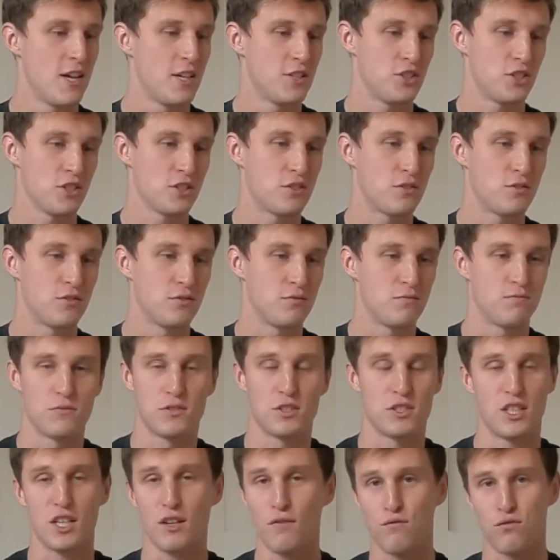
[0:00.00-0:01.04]
just
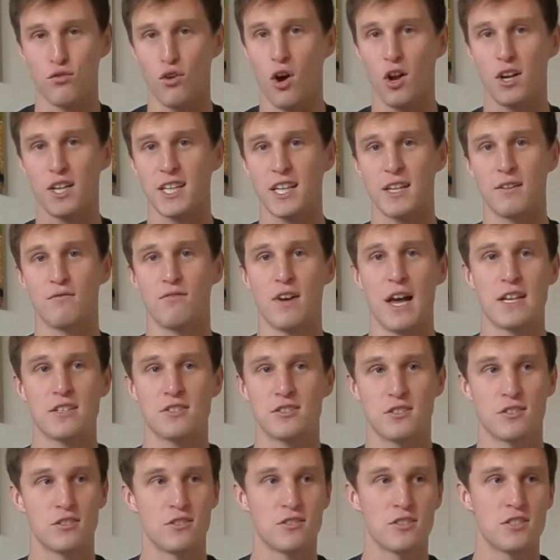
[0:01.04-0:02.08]
defrauding
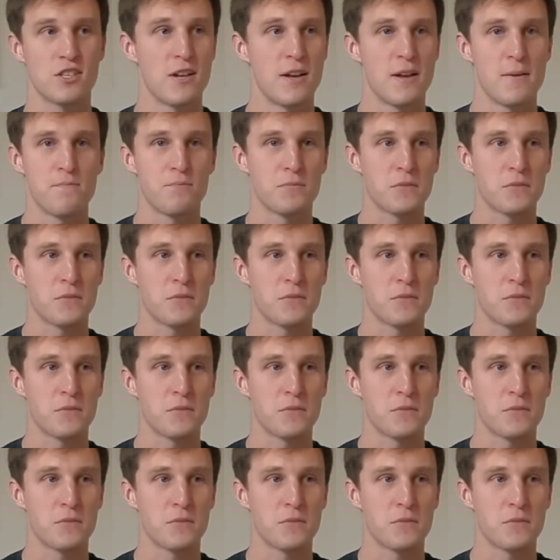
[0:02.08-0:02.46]
investors